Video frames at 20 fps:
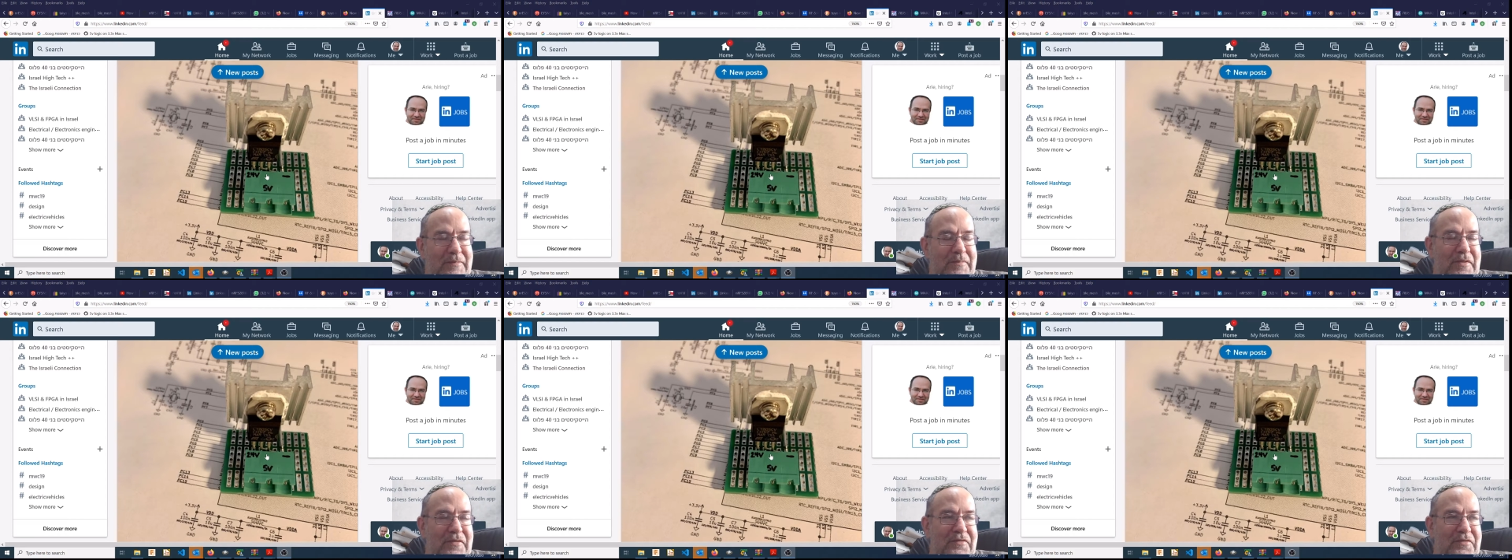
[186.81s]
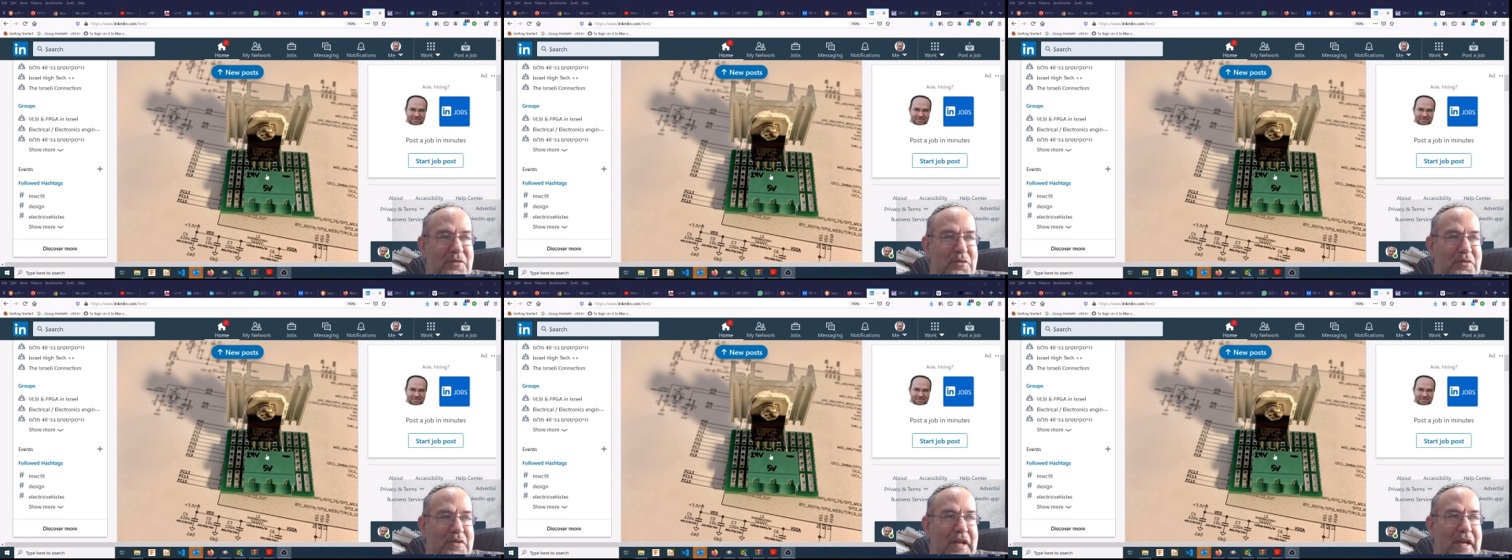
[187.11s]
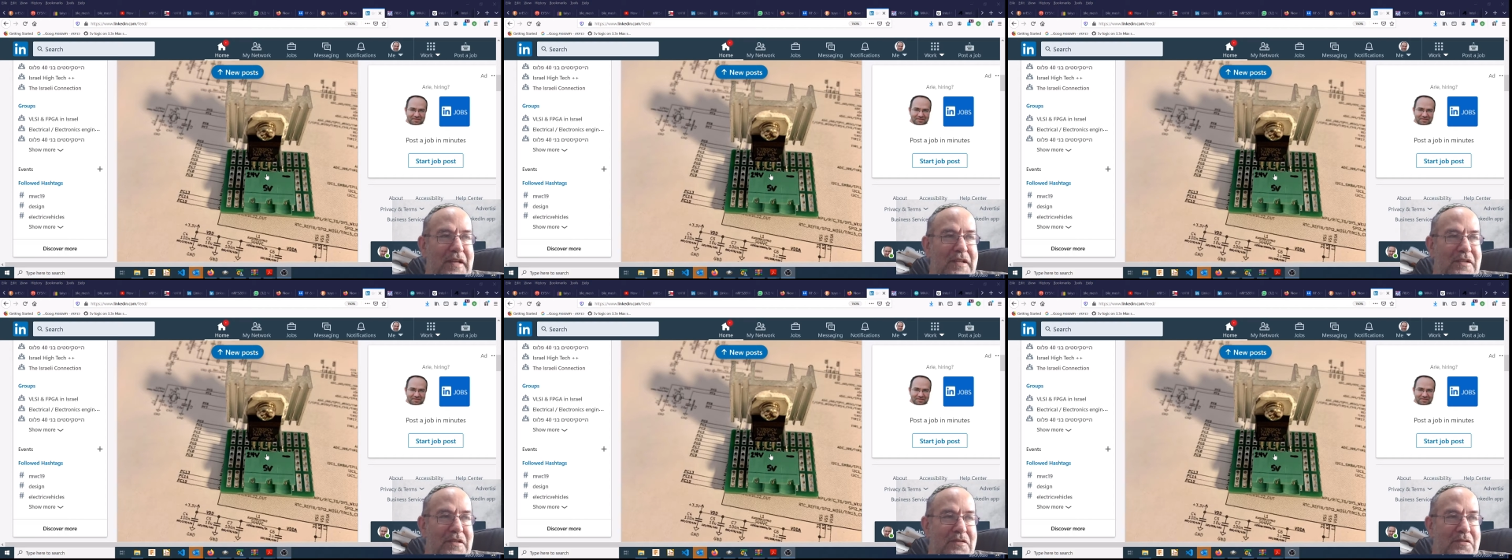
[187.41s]
few
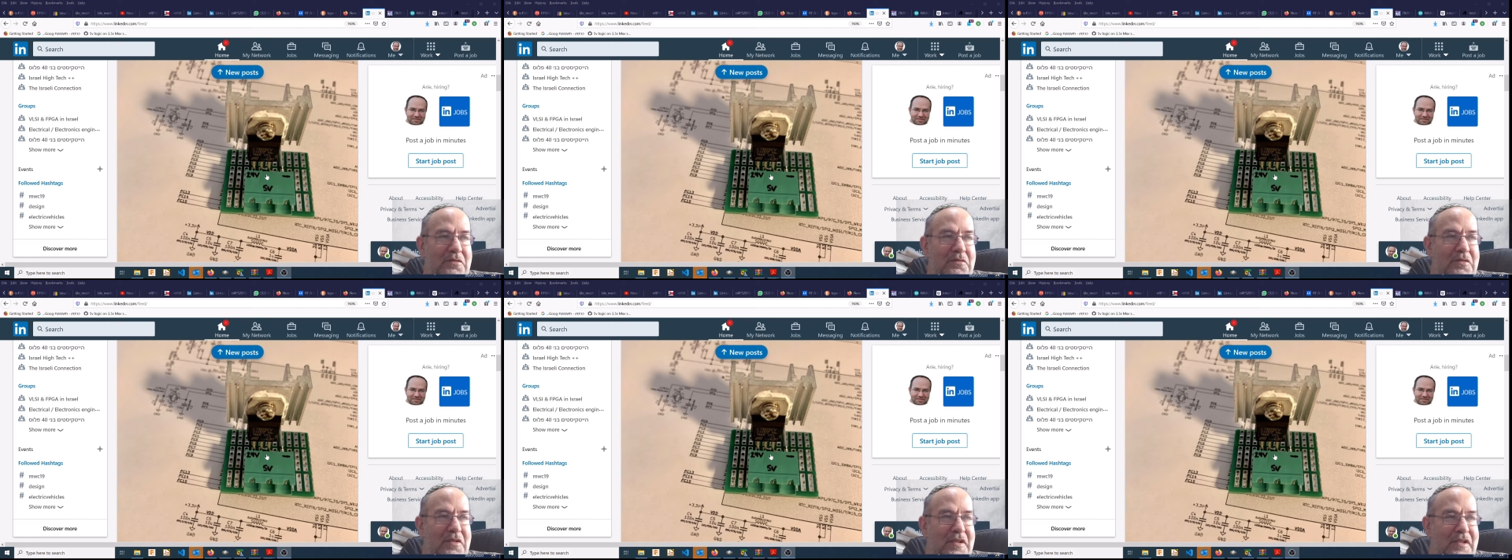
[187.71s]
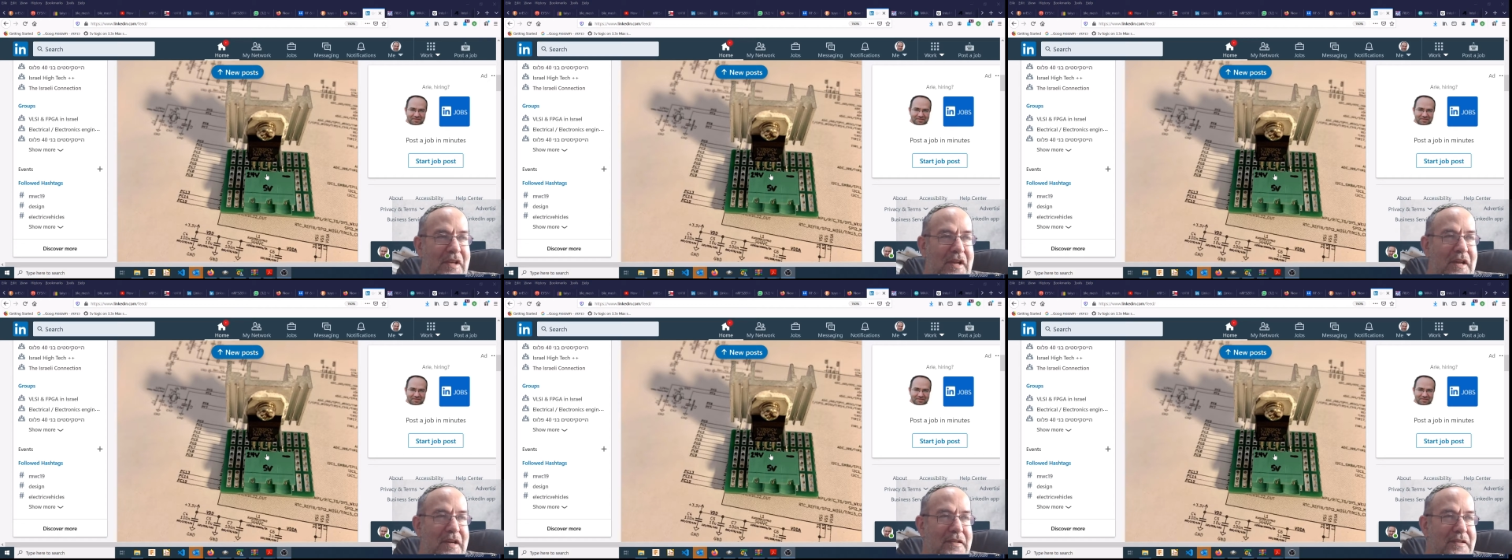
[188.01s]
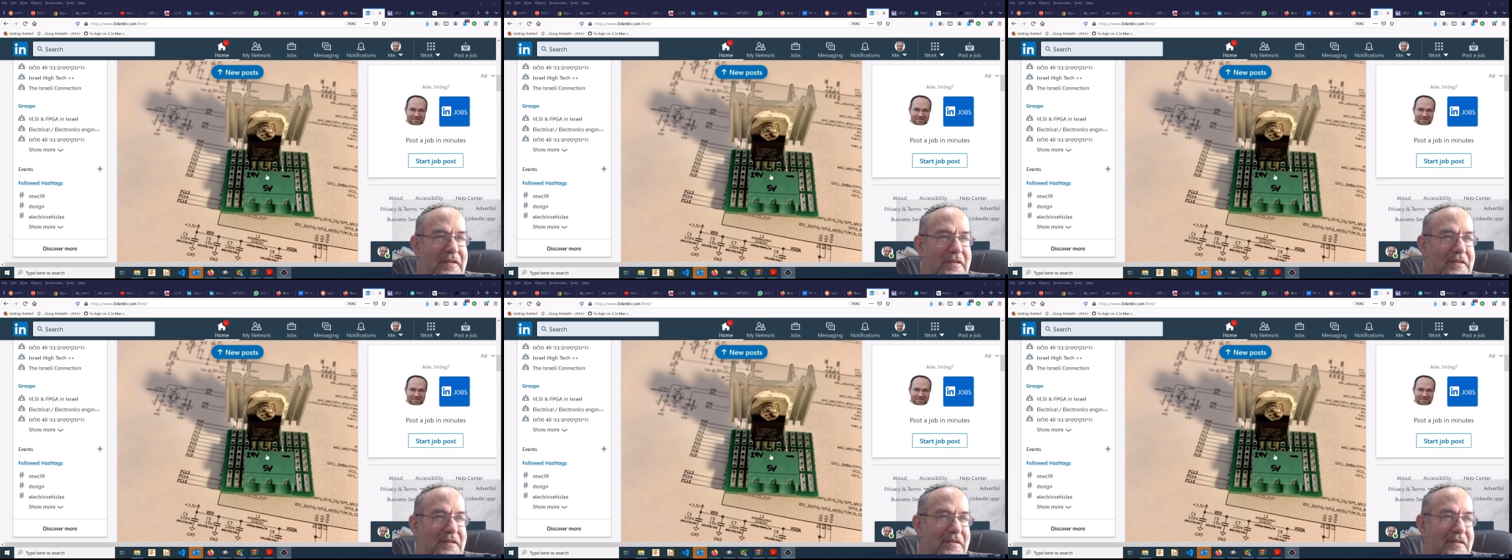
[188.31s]
days to design
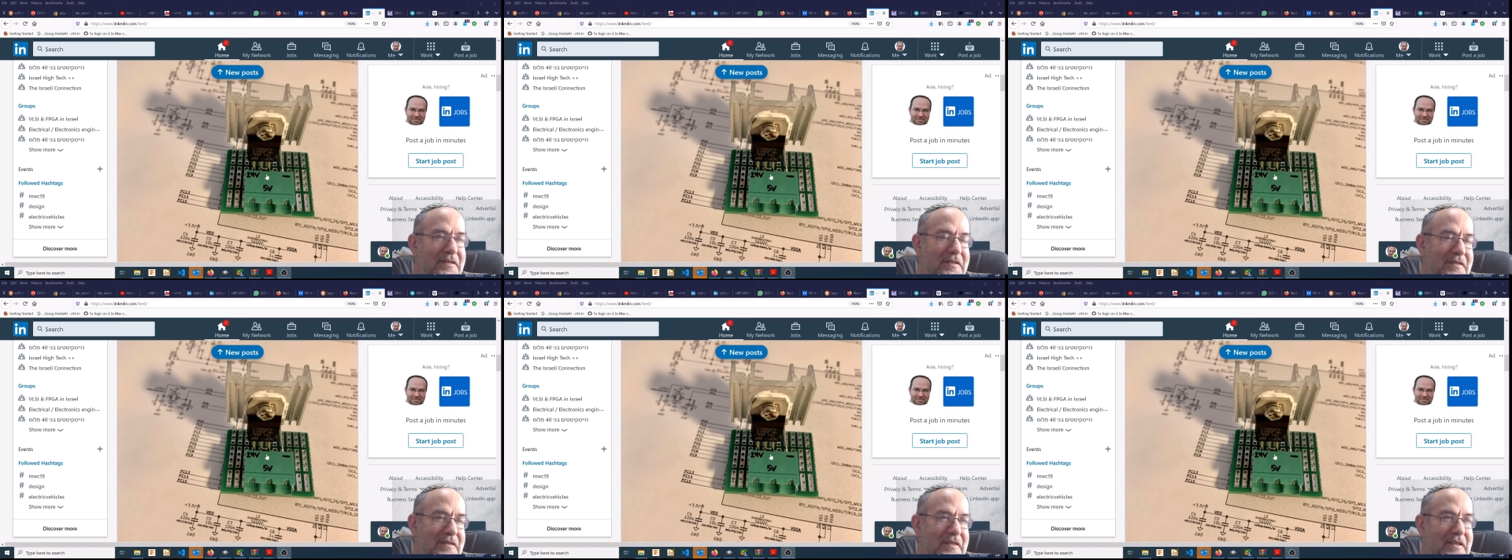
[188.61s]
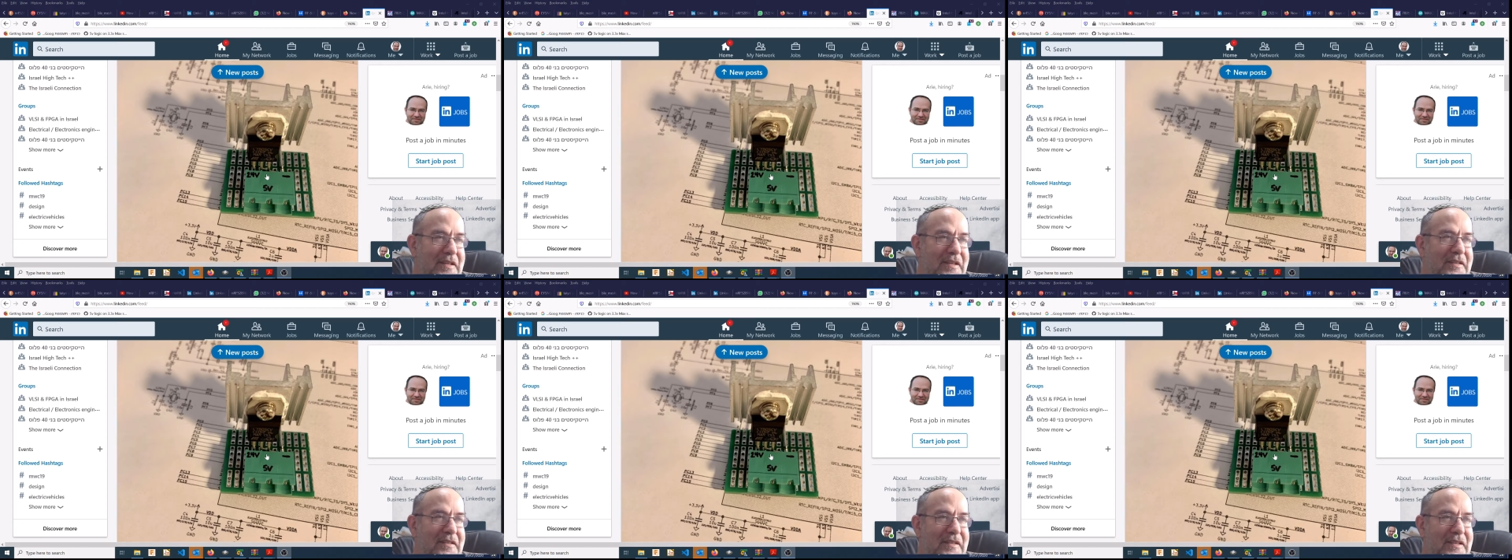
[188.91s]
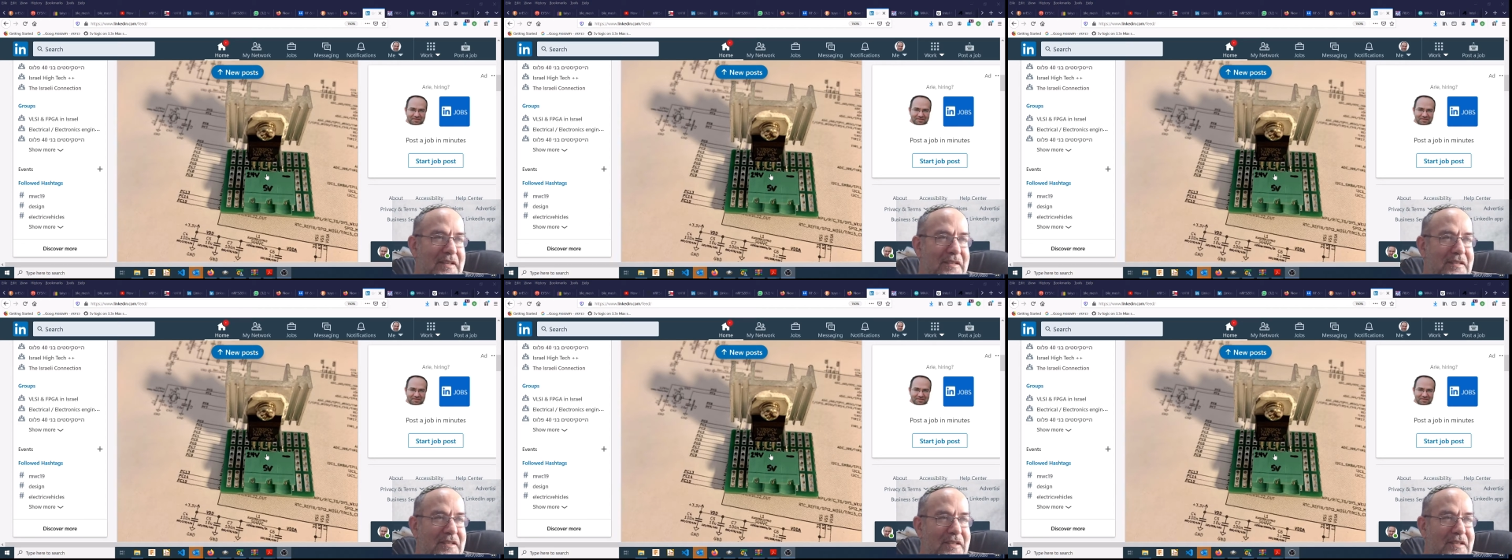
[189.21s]
it. And
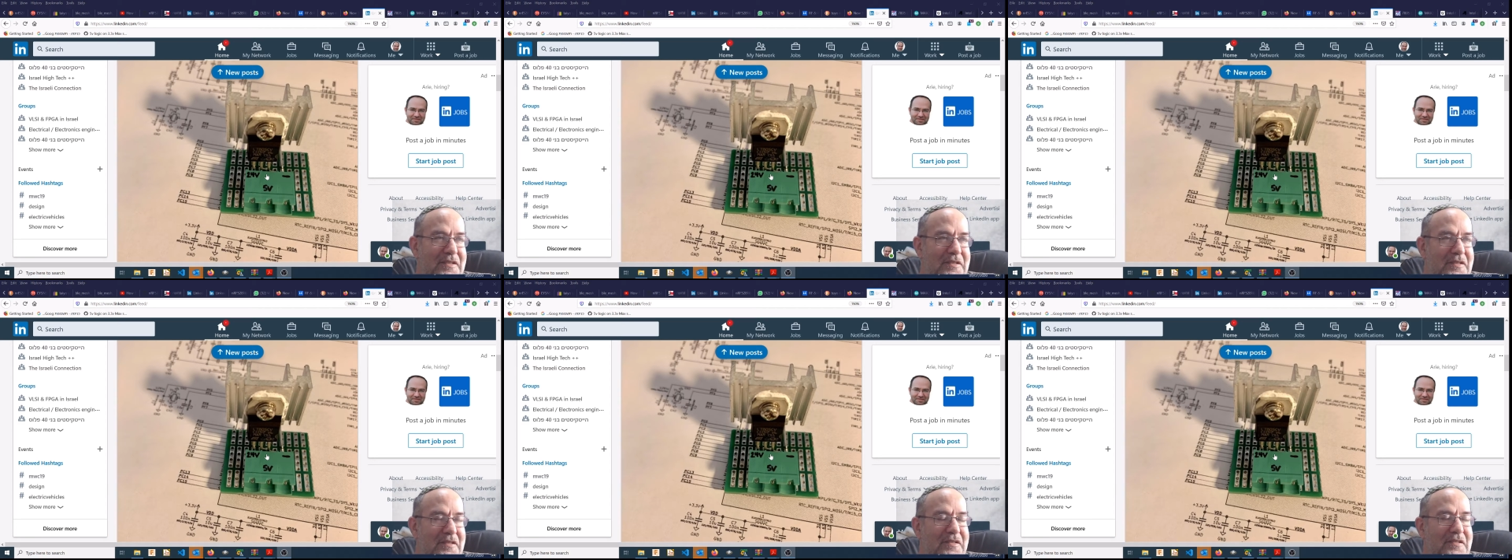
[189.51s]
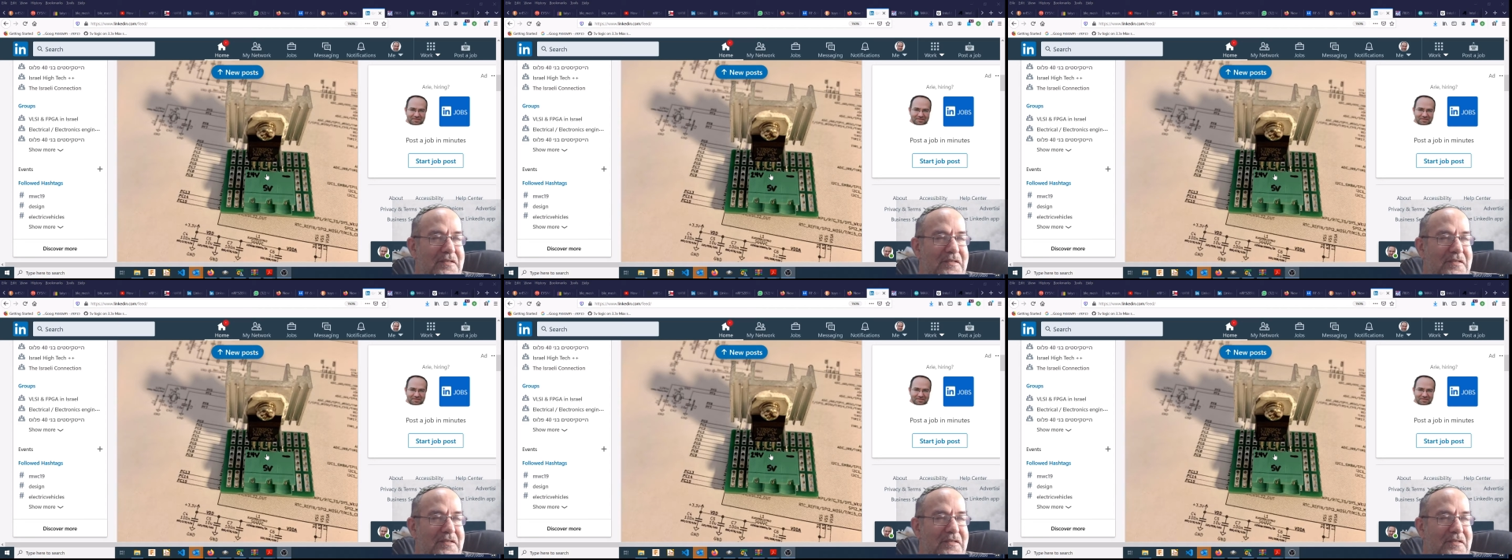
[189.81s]
they said,